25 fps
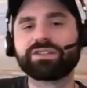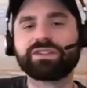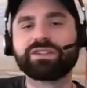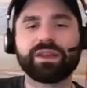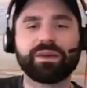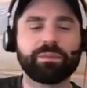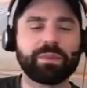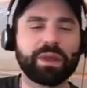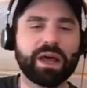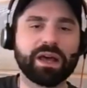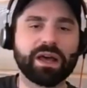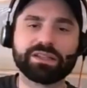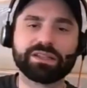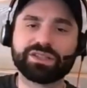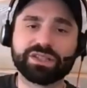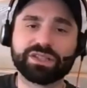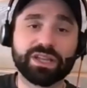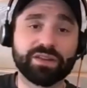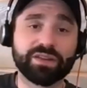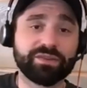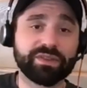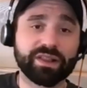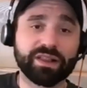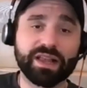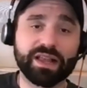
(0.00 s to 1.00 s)
I mean, I'll just
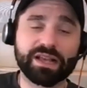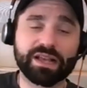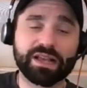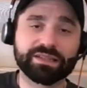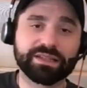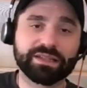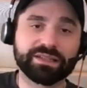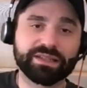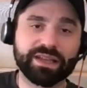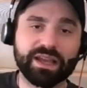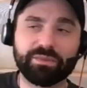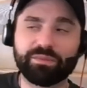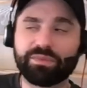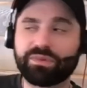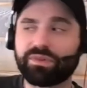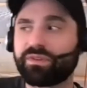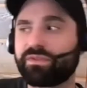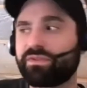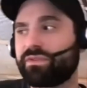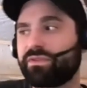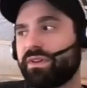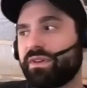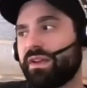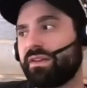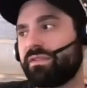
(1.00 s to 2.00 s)
give you the last example.
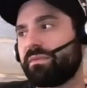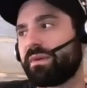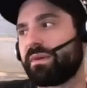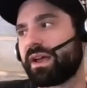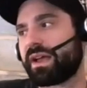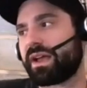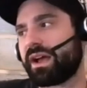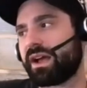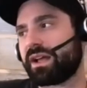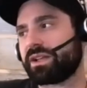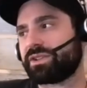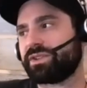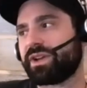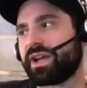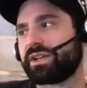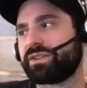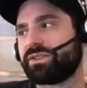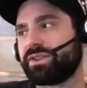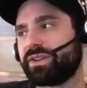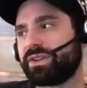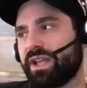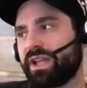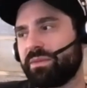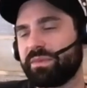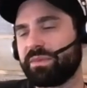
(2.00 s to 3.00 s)
If if my
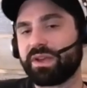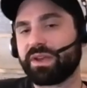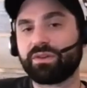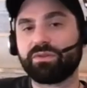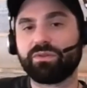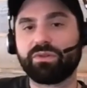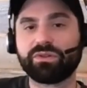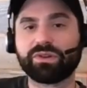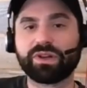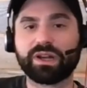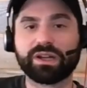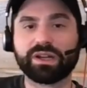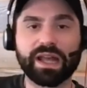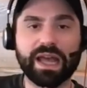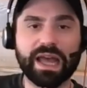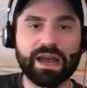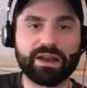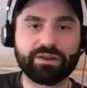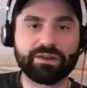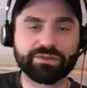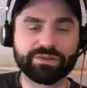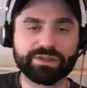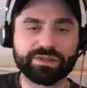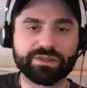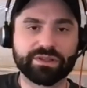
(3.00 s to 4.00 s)
contractor gave me a quote on a
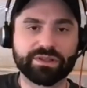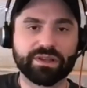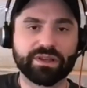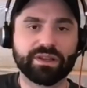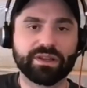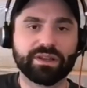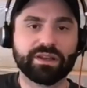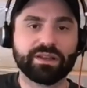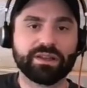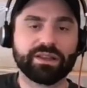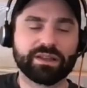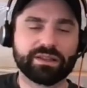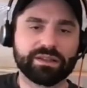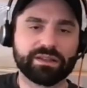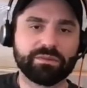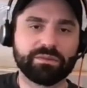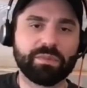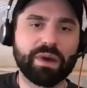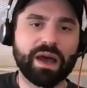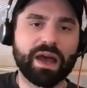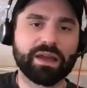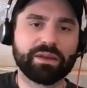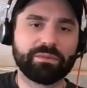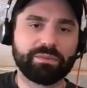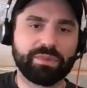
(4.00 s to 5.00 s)
house to
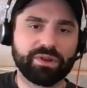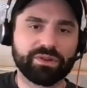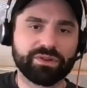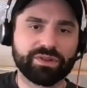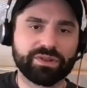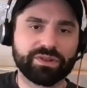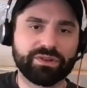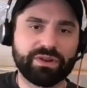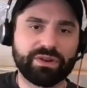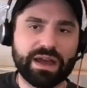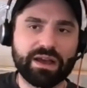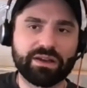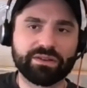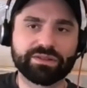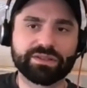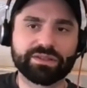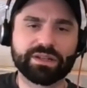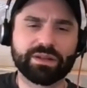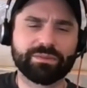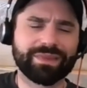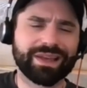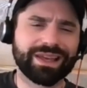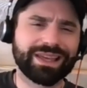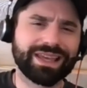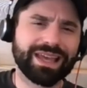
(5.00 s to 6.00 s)
buy build a new house, and
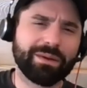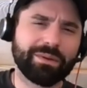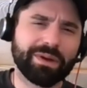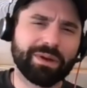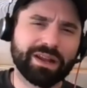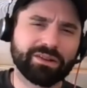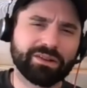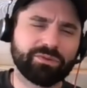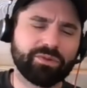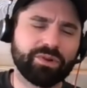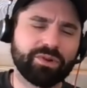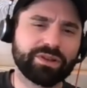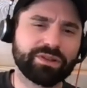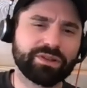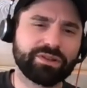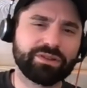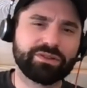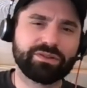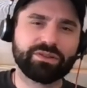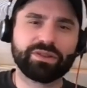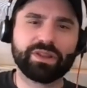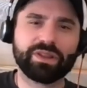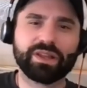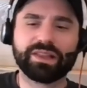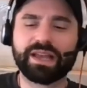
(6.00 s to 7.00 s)
I'm like, yeah, but I don't want you to
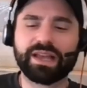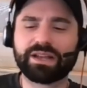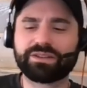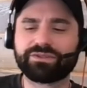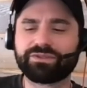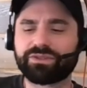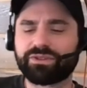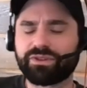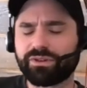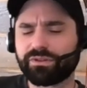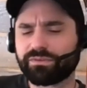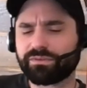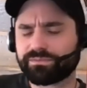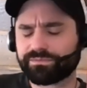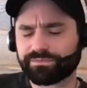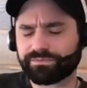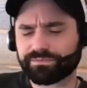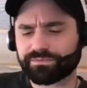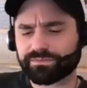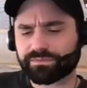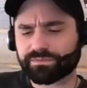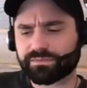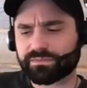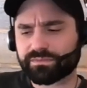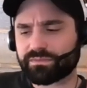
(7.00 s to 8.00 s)
do the electrical
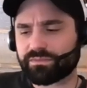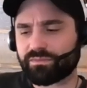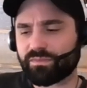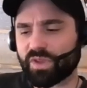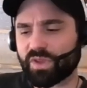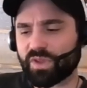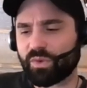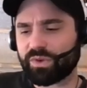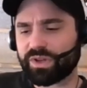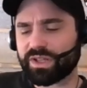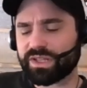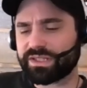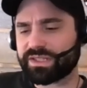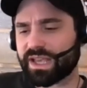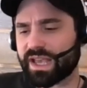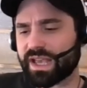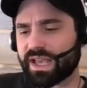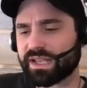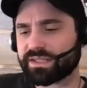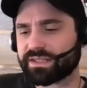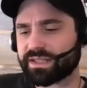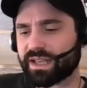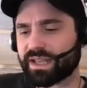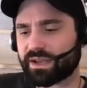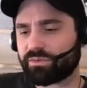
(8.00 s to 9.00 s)
what he'd say
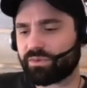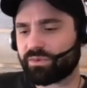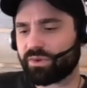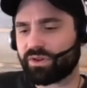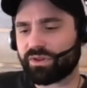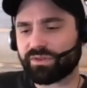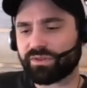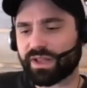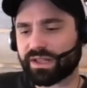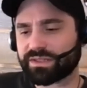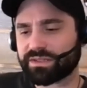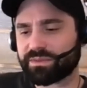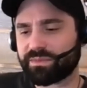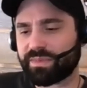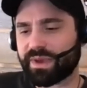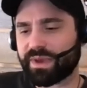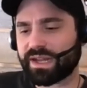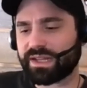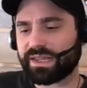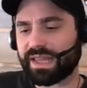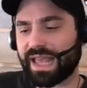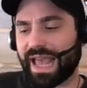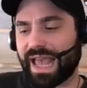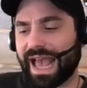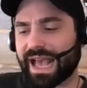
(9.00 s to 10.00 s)
is like, well, that's a pain
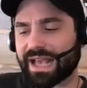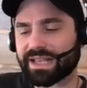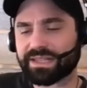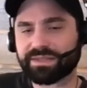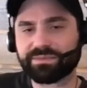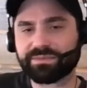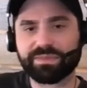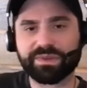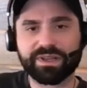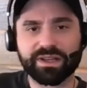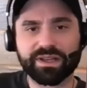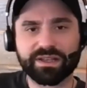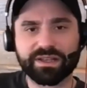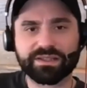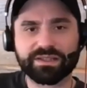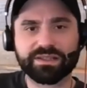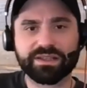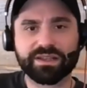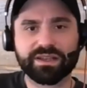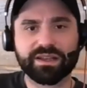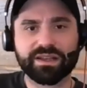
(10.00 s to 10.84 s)
in the ass because